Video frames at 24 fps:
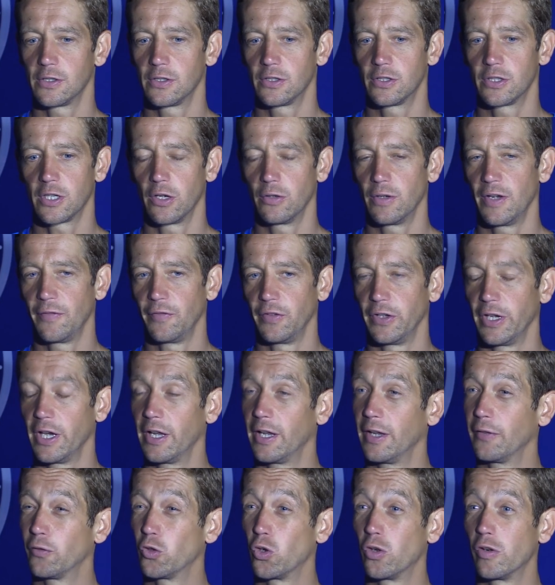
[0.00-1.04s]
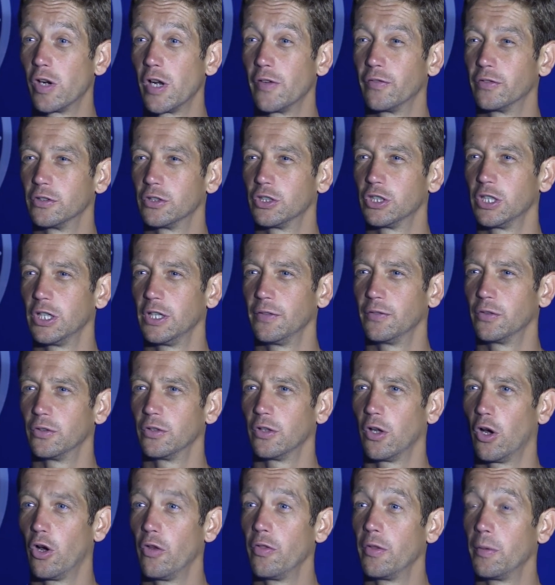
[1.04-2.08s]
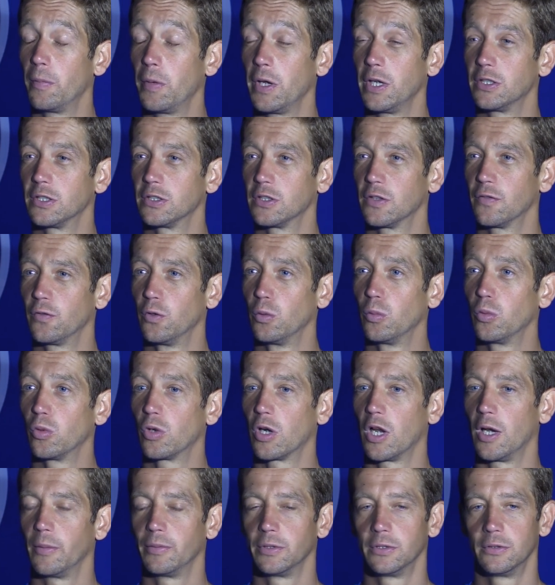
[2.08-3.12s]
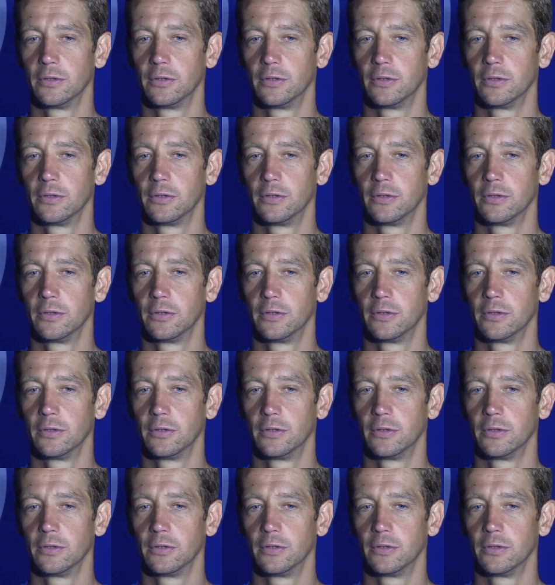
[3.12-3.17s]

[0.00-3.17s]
And so every year they've got to overachieve on the pitch as a football club.